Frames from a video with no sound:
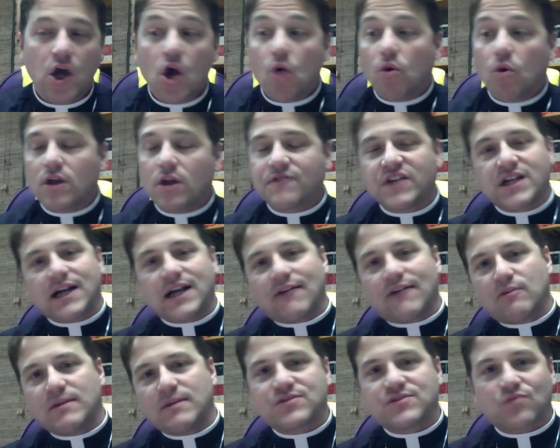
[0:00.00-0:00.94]
Well, if the
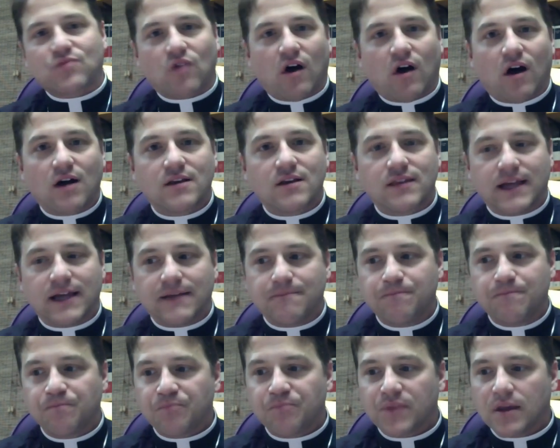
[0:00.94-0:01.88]
government's wrong,
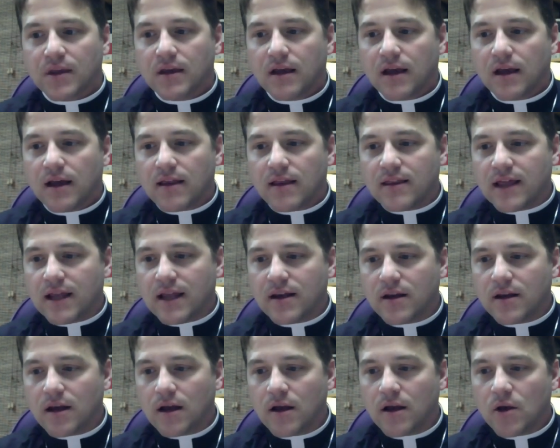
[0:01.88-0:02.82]
then,
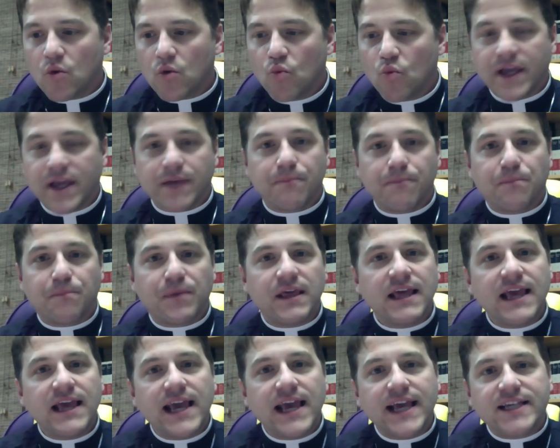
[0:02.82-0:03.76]
then we can
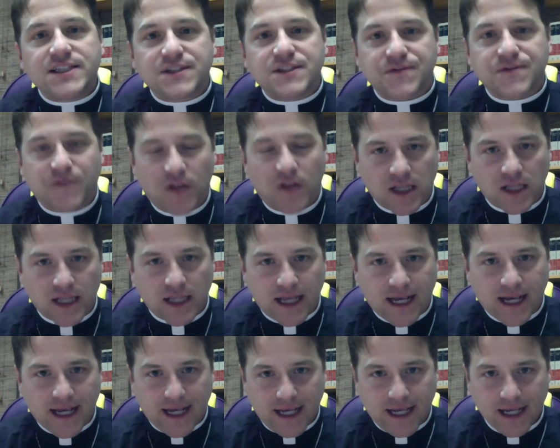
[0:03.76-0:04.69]

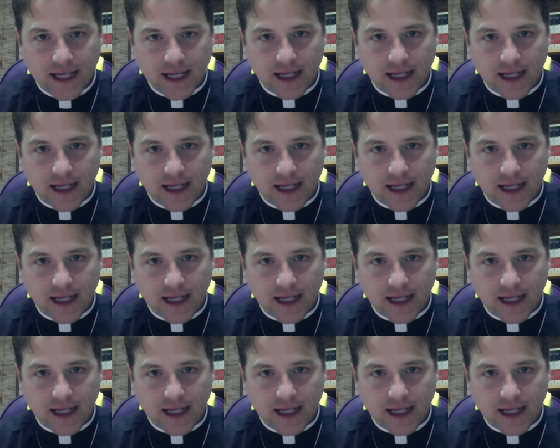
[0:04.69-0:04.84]
peacefully